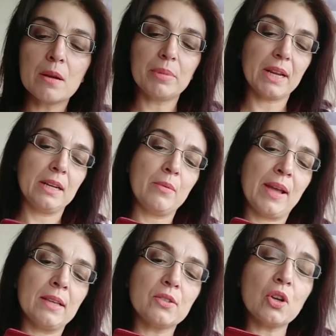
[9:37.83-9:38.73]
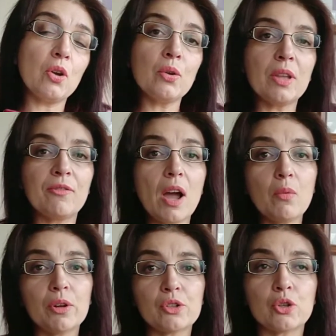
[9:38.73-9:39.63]
But anyway, so if I
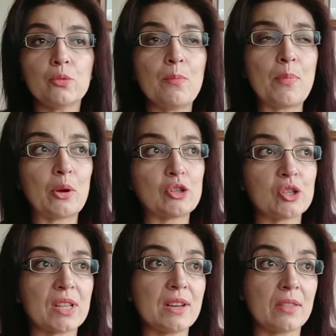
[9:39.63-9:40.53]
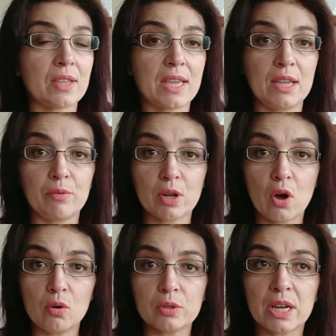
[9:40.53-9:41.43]
were to purchase another keyring
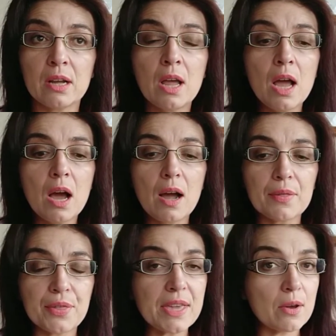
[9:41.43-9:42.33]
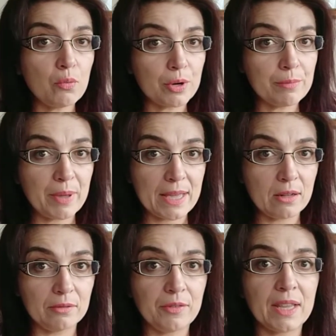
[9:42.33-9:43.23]
holder, I think it wouldn't be
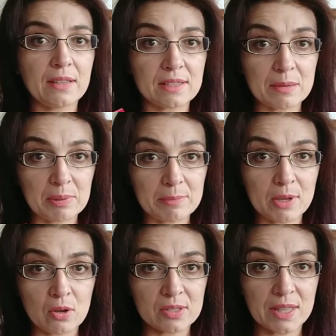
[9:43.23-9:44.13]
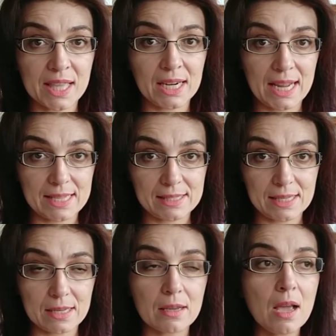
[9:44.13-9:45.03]
LV, simply because of the
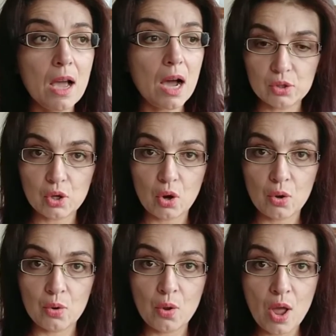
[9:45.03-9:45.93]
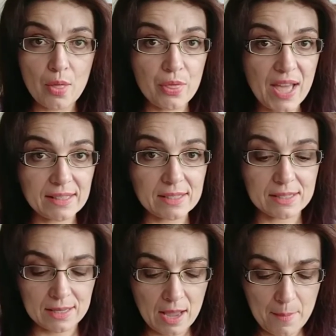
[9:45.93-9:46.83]
glazing. So
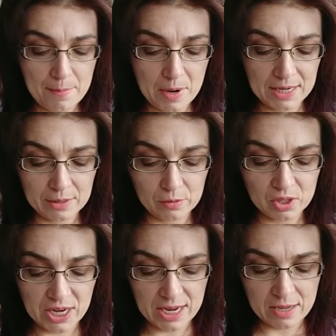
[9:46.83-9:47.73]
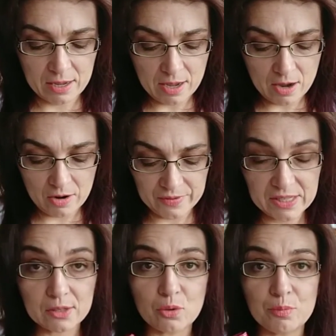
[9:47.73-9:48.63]
that's my little take on
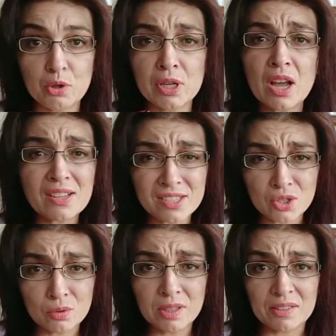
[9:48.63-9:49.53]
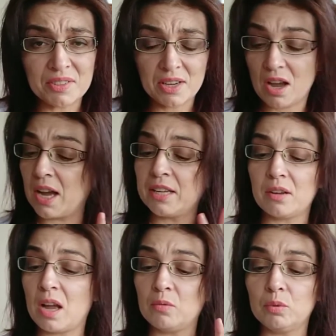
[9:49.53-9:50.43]
this little beauty. I still love it.
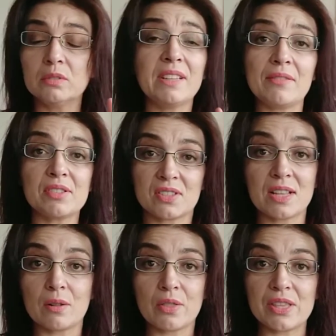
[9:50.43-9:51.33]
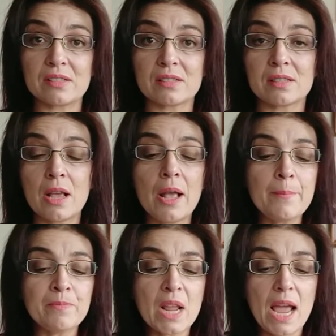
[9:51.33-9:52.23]
I will never sell this.
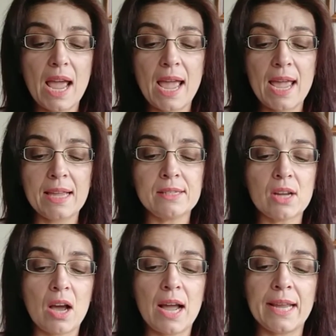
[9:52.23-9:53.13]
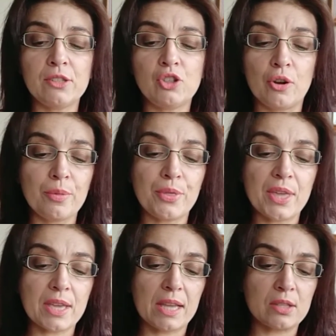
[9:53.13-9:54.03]
And I don't
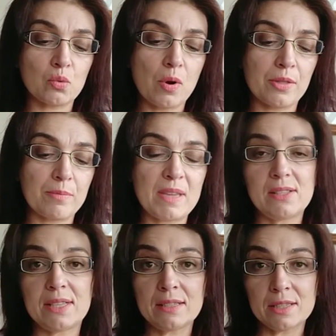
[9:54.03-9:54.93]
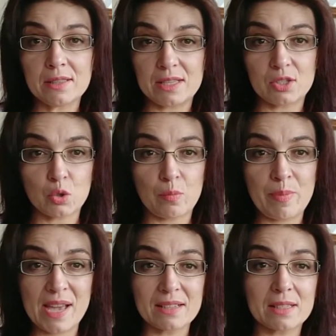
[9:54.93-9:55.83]
think it's worth me sending this to a
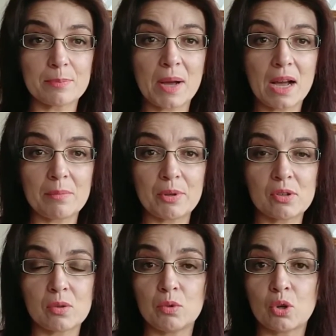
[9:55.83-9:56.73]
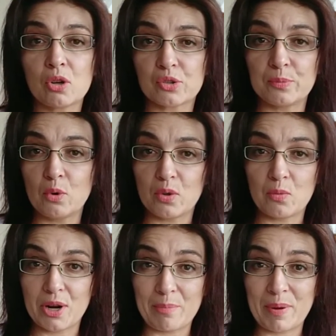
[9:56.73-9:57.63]
bag spa, because it would cost more than
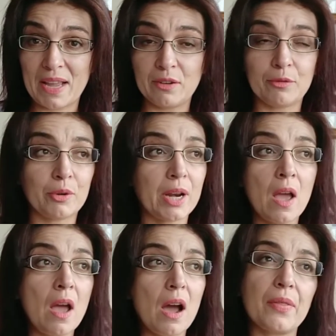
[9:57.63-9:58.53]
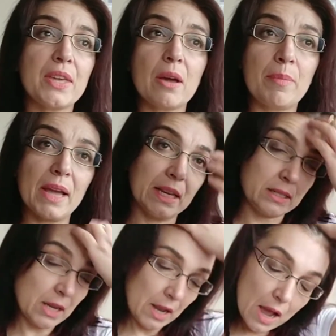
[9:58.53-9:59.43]
what I paid for it. I think I
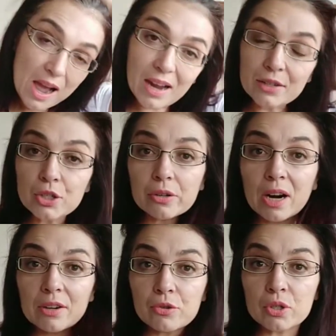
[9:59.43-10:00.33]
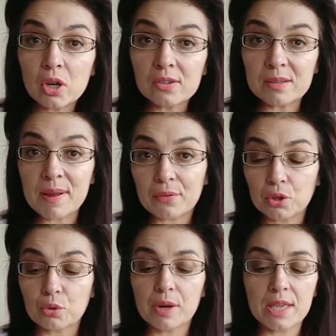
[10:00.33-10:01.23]
paid under $100 about
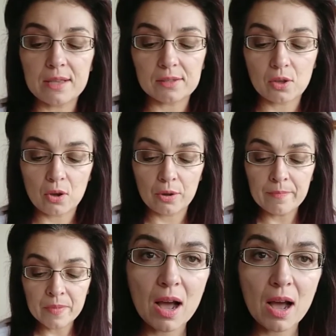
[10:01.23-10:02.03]
3 years ago.